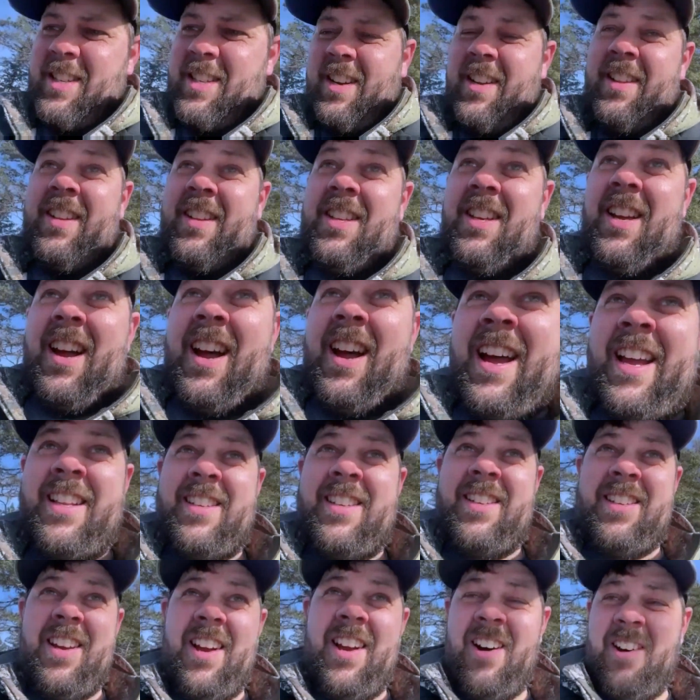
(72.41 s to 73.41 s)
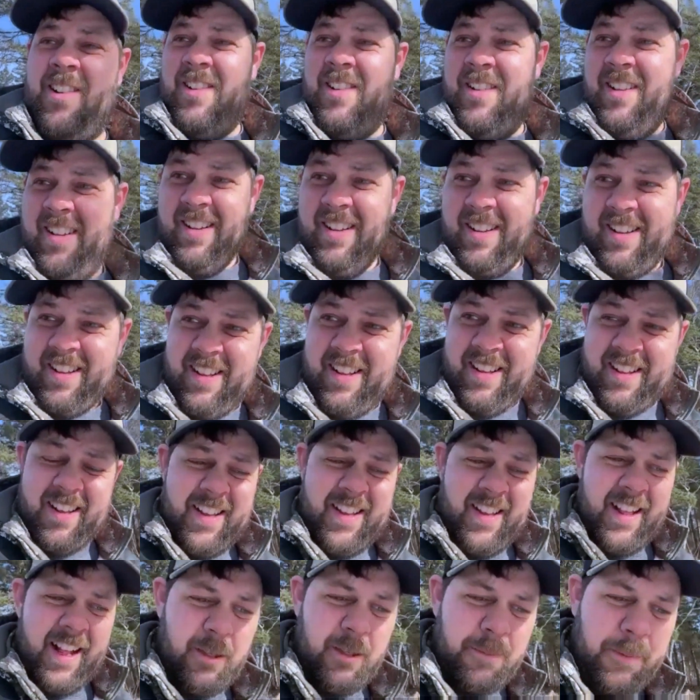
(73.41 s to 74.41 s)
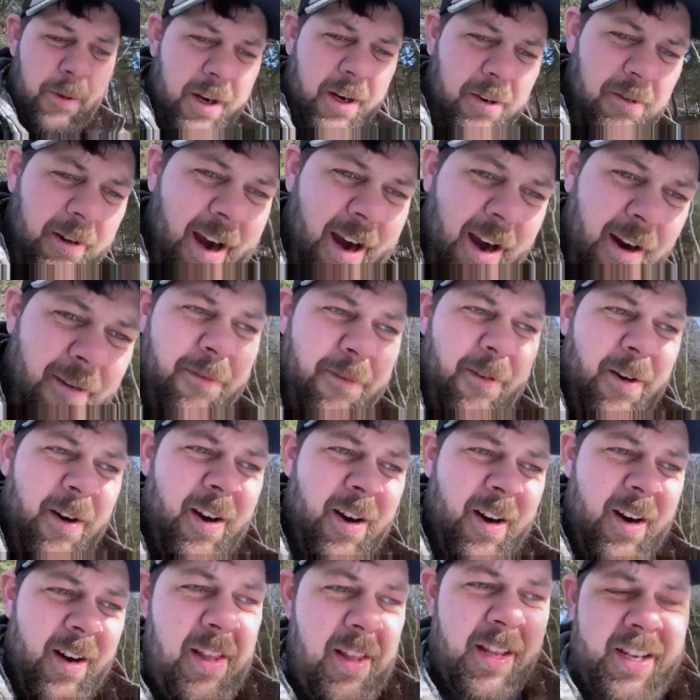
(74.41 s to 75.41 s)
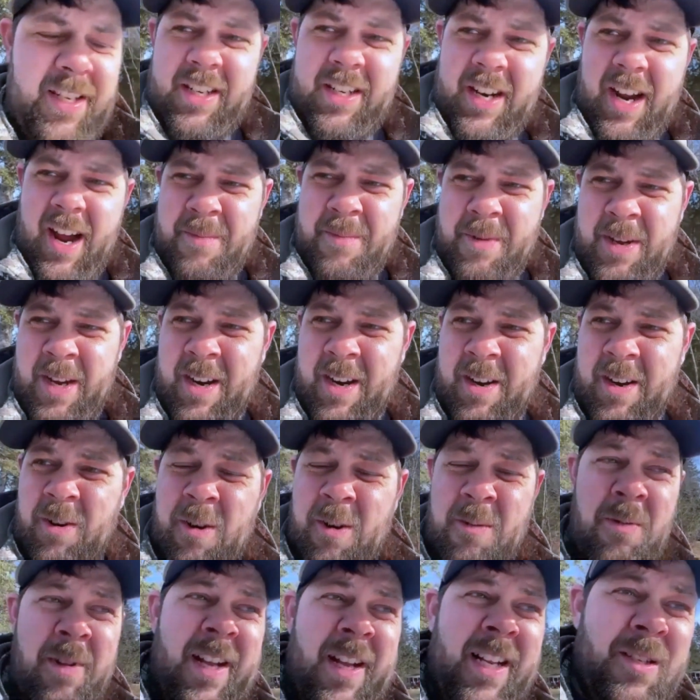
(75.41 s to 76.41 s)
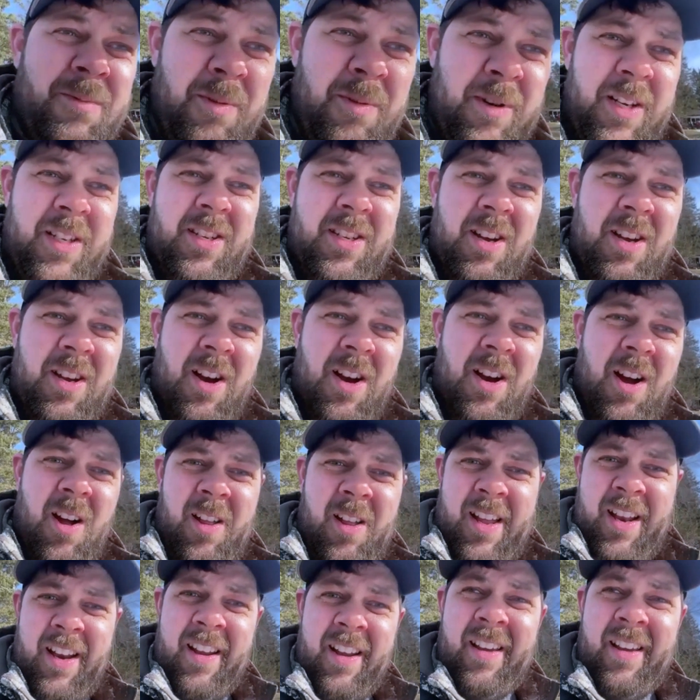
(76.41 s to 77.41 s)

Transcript: on the side. So that's pretty rare for this time of year. Normally it's pretty solid.